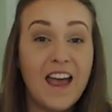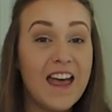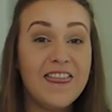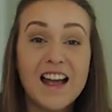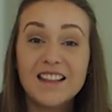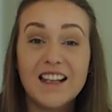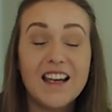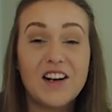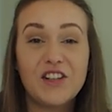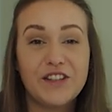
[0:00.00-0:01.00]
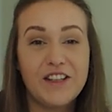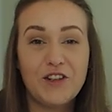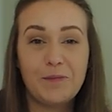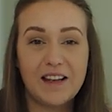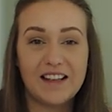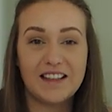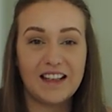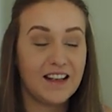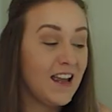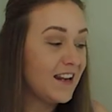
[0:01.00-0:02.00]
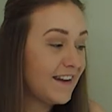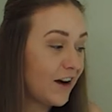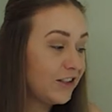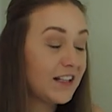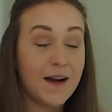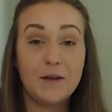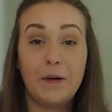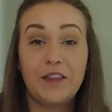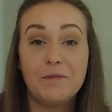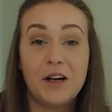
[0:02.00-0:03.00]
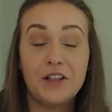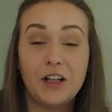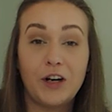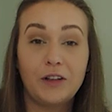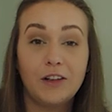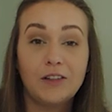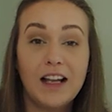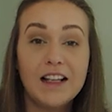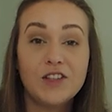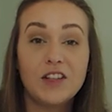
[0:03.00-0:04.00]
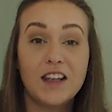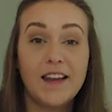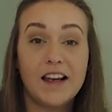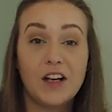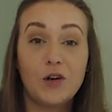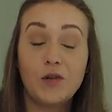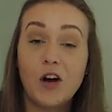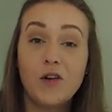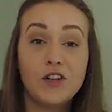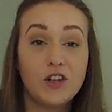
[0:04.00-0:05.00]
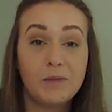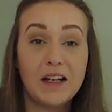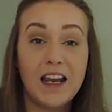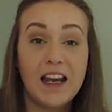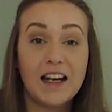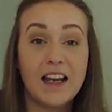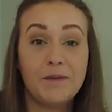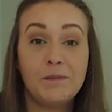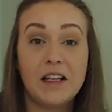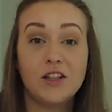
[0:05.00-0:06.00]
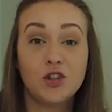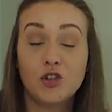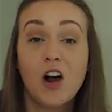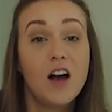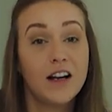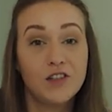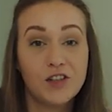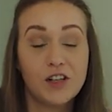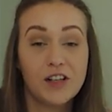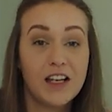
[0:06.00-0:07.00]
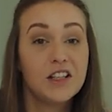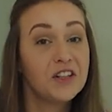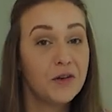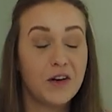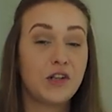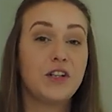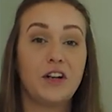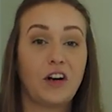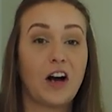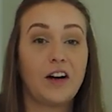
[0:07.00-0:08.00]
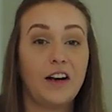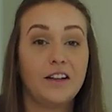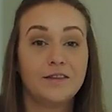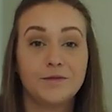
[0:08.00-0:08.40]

And that's it, our seeds are planted. Now it's time to put them under our grow lights so that they can grow and germinate and be strong and sturdy to go out into your garden.